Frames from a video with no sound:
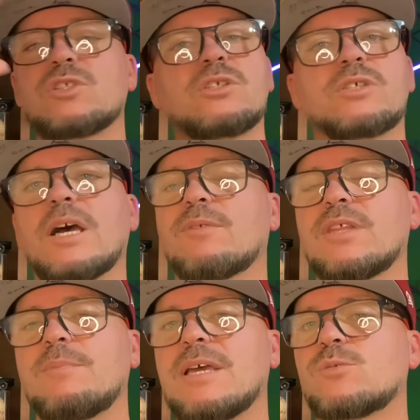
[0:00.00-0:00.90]
still cover
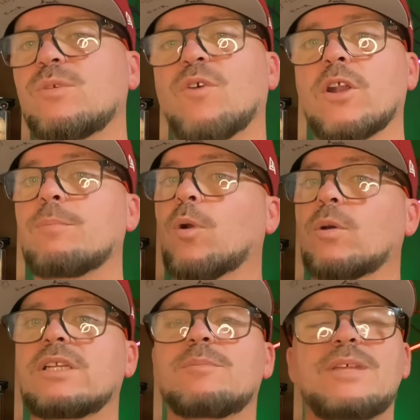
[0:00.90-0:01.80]
them, as we've already
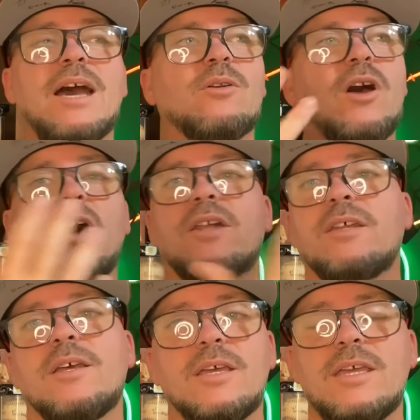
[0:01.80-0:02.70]
broken them down on
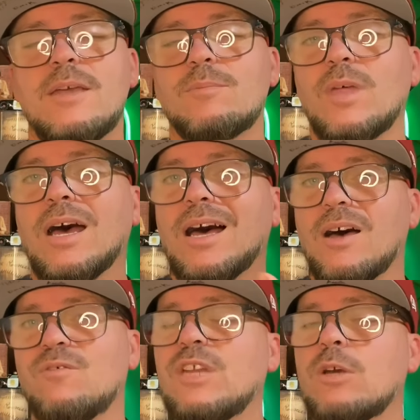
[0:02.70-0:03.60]

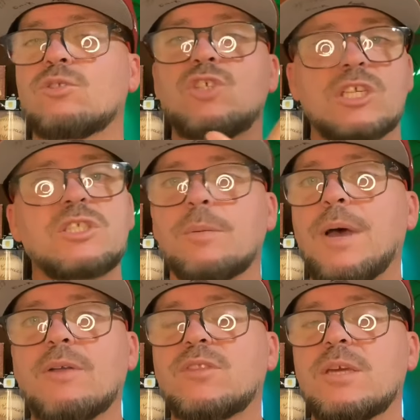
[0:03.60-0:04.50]
a video just
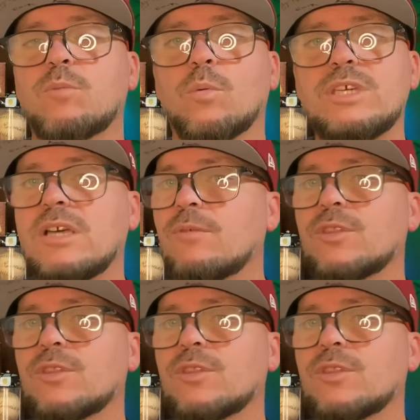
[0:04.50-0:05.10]
about them, where we cover